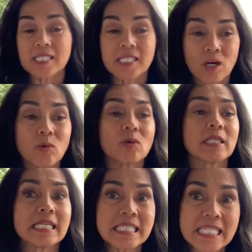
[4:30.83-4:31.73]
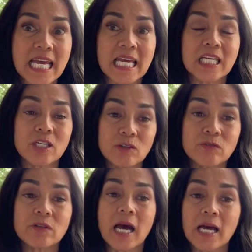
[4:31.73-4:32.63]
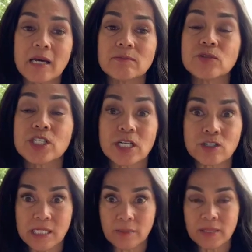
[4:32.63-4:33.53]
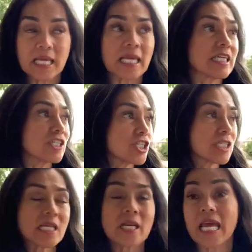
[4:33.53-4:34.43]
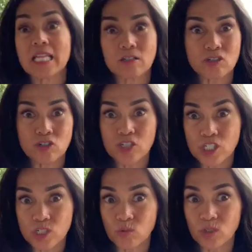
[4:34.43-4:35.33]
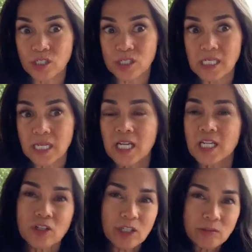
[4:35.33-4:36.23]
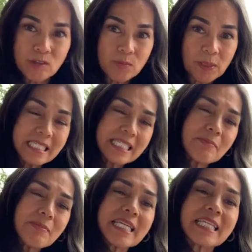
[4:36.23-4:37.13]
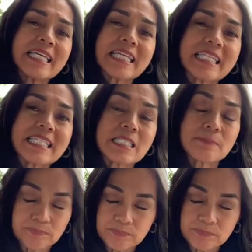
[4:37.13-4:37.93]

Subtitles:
So let's say you've shared something and she said, hey, those are just words. You're going to respond something like this.